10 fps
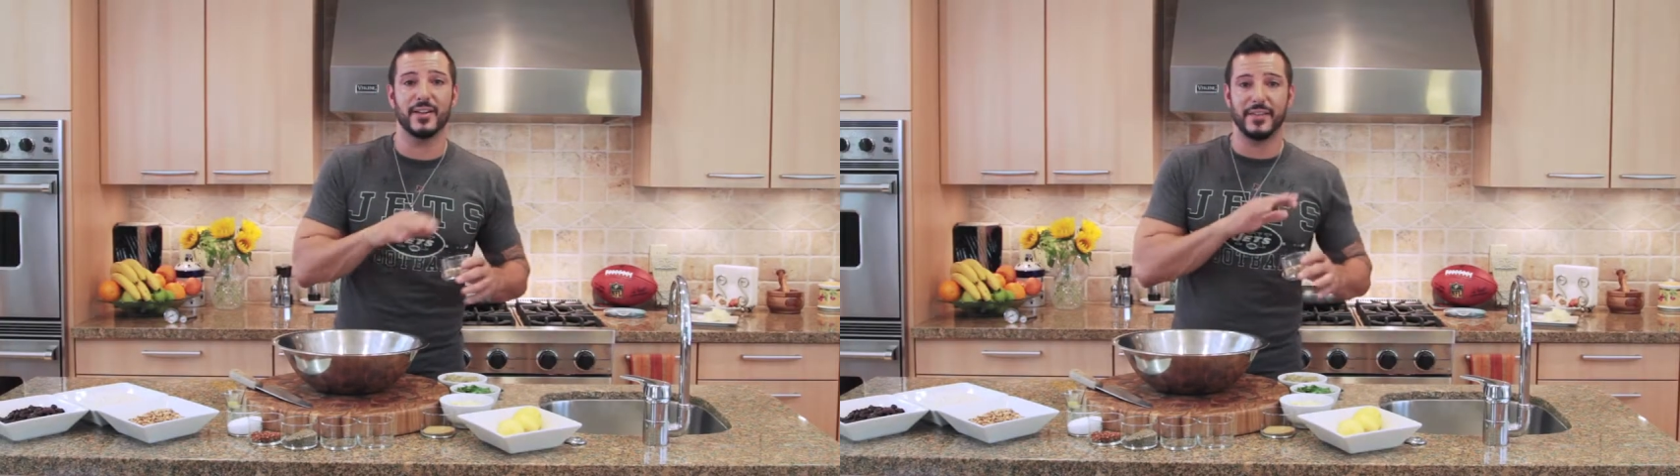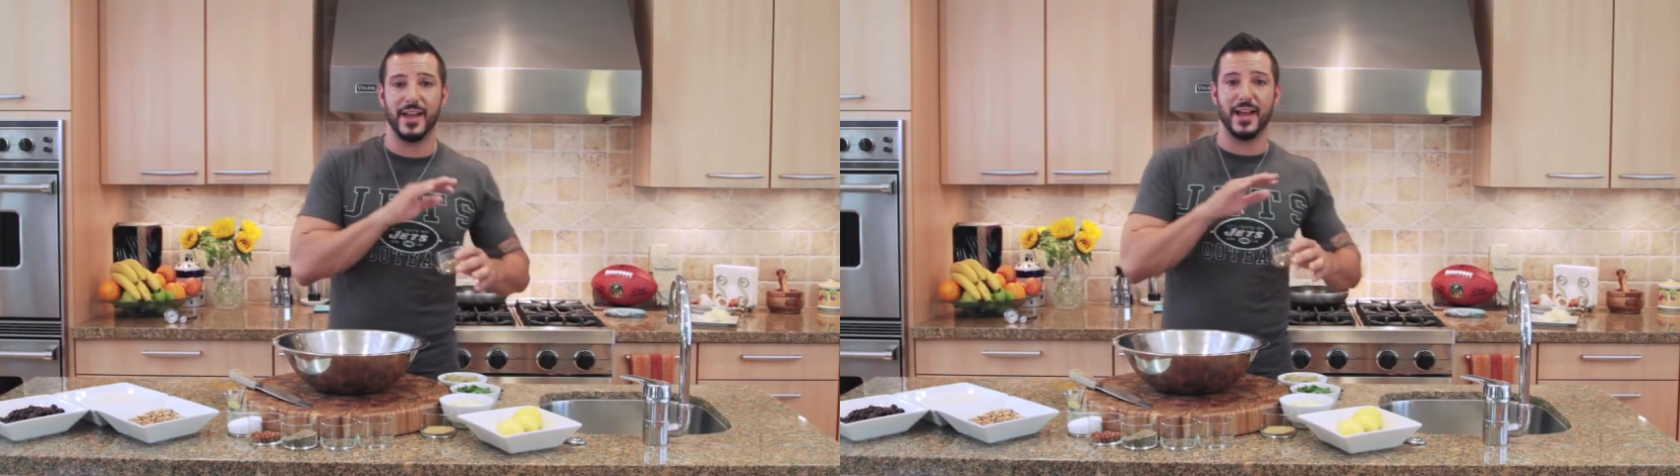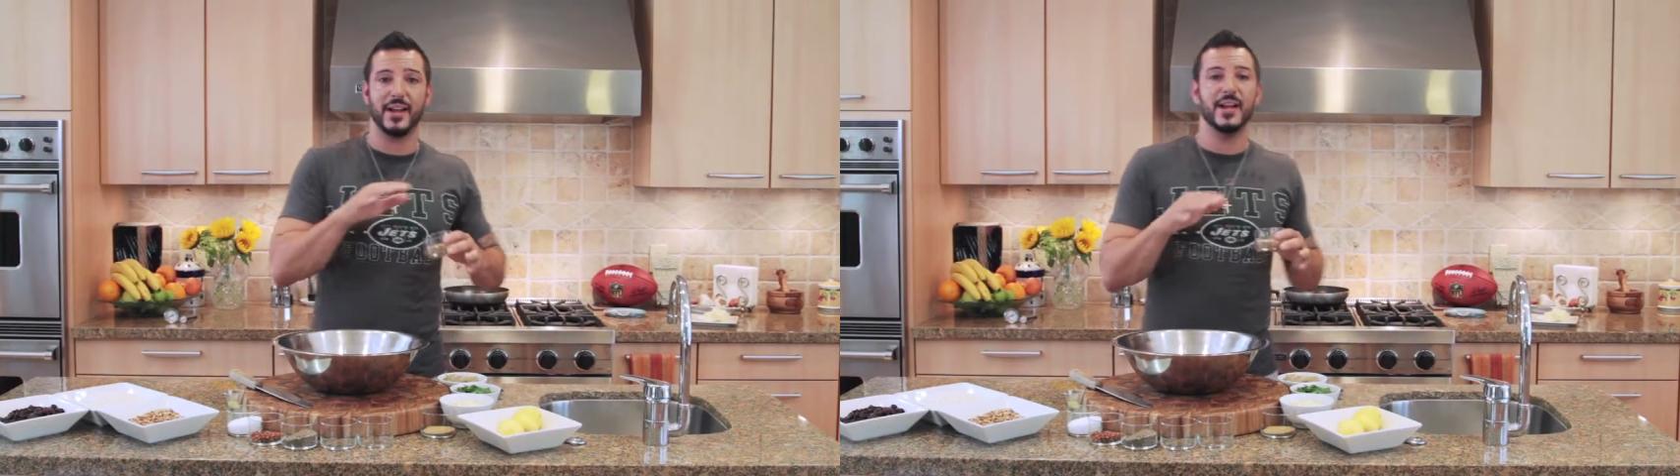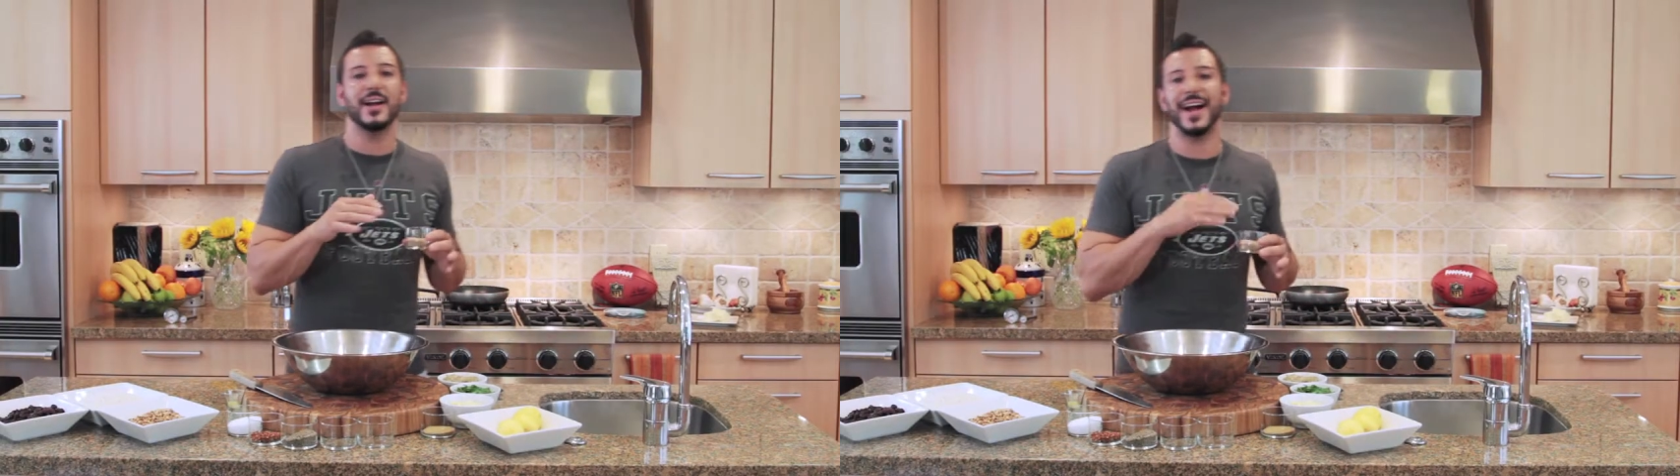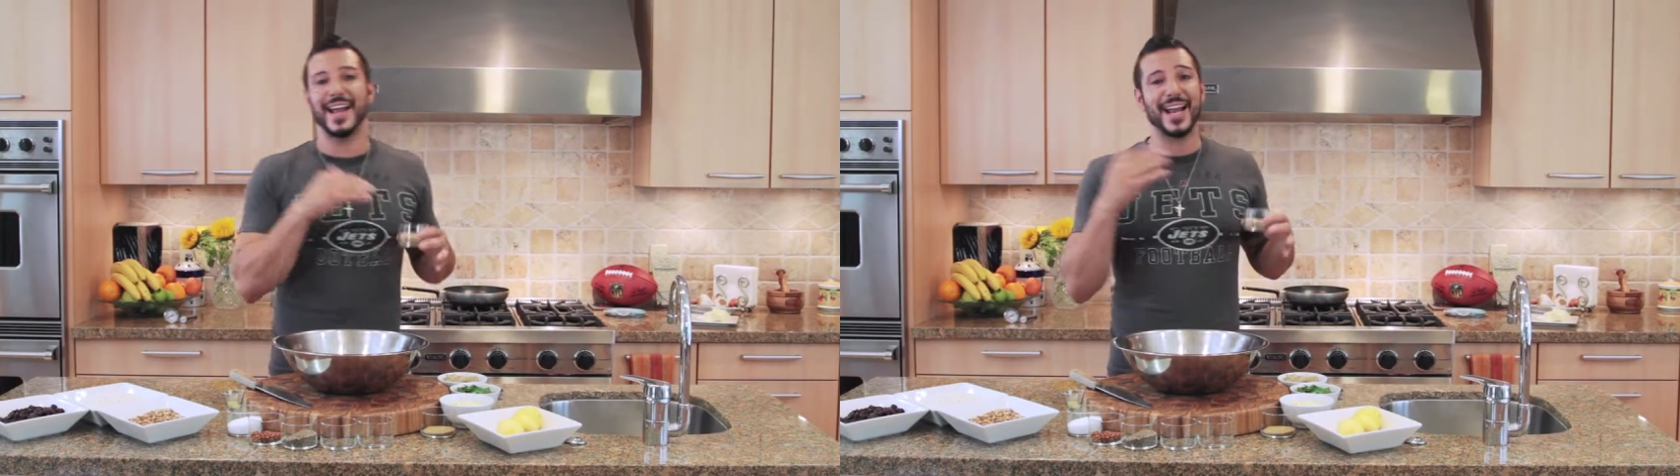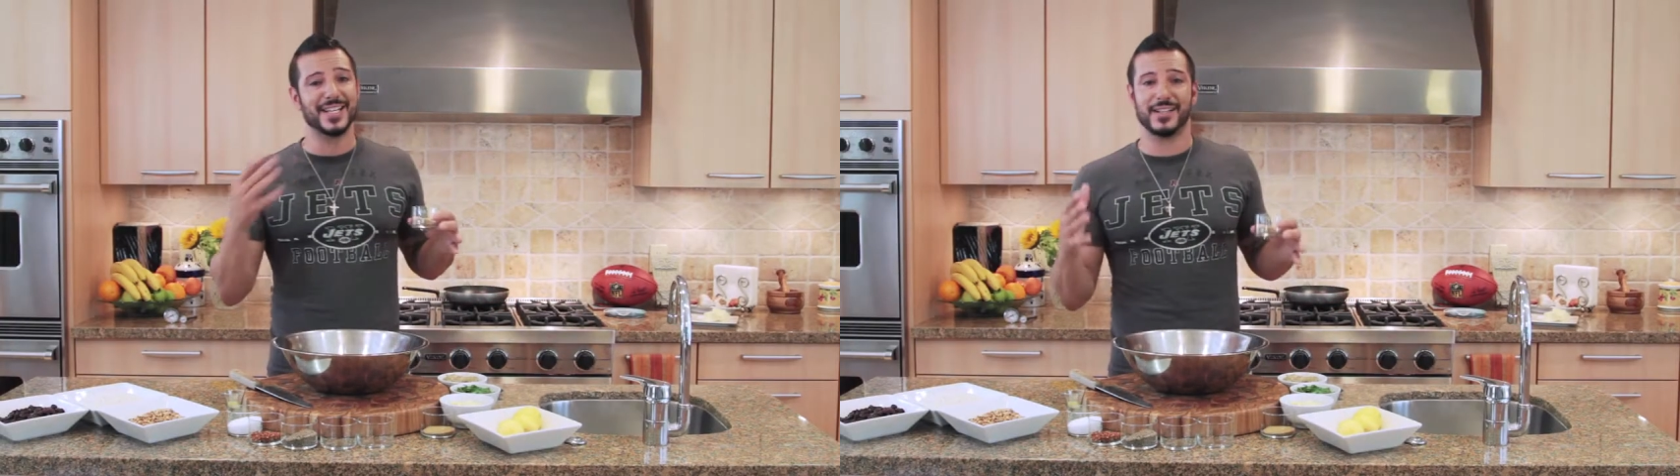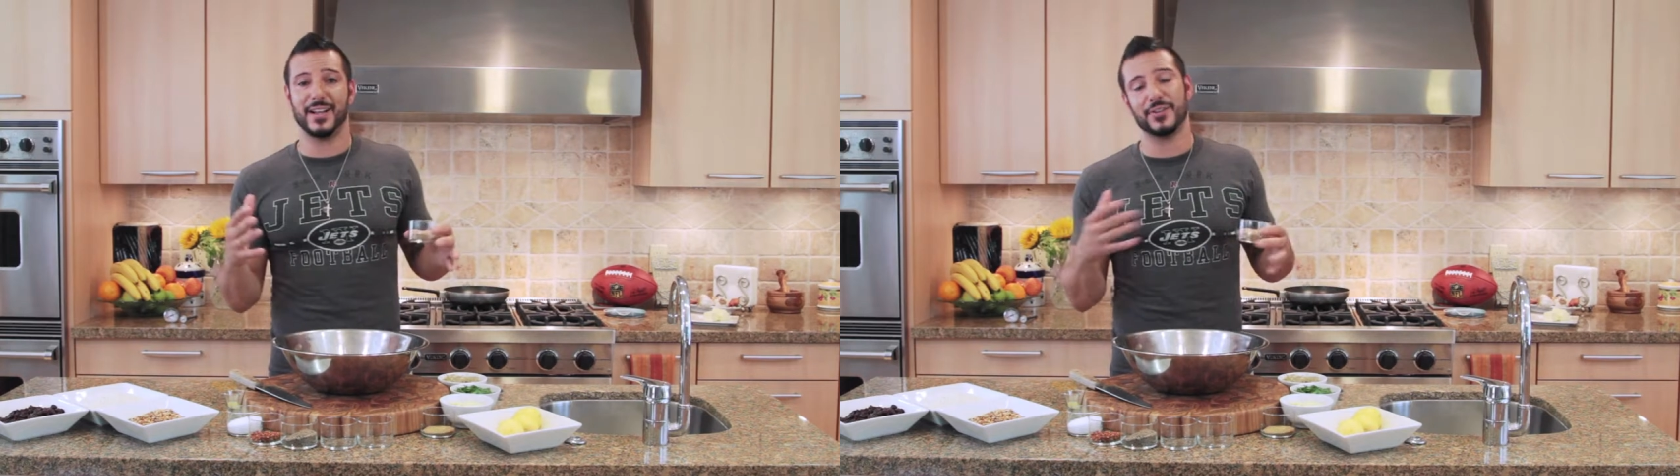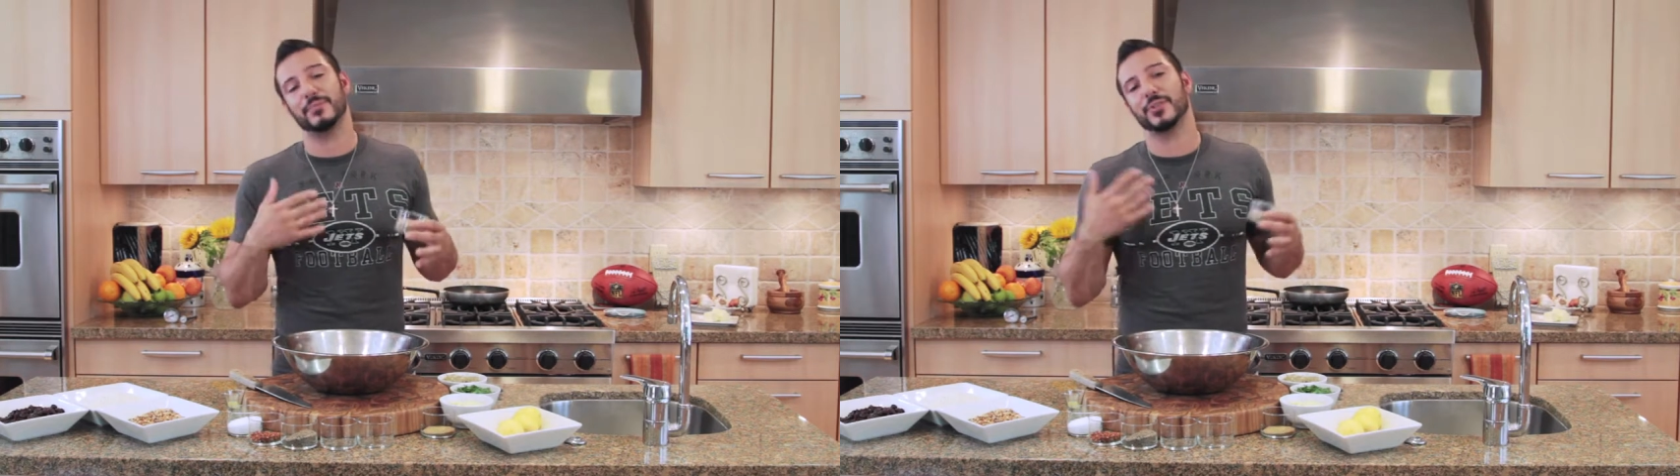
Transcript: that I hate cilantro.